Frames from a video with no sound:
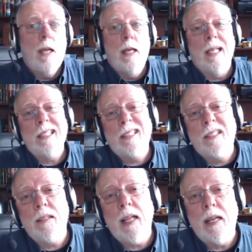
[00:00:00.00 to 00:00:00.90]
I
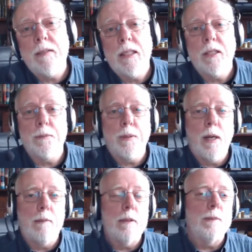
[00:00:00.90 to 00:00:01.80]
still have another
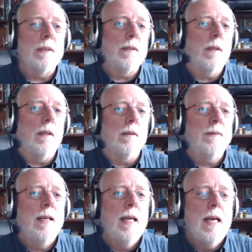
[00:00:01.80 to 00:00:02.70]
problem to solve.
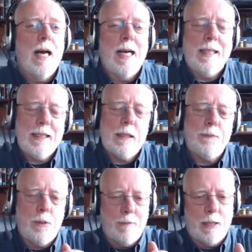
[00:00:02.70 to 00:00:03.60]
I need to
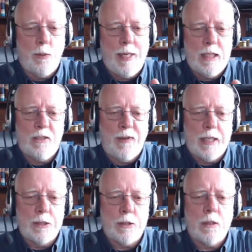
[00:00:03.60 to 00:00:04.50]
put my
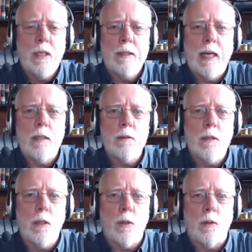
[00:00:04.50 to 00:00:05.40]
rangefinder down
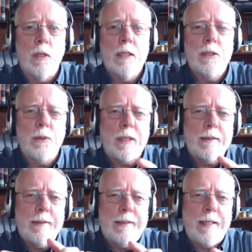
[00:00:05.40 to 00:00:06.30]
low so it
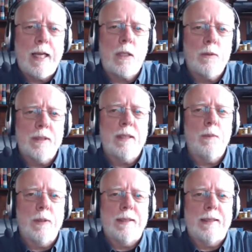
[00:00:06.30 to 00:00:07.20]
can detect when
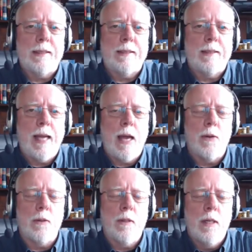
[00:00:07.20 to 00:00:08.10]
someone sits
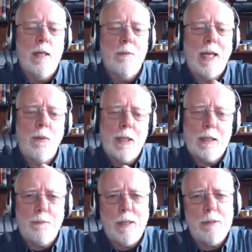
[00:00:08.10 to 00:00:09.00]
down. But I want
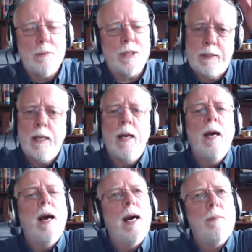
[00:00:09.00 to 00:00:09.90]
the bubble machine
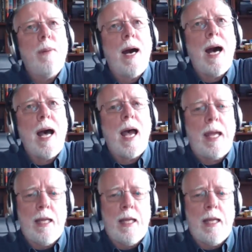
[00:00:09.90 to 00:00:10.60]
up high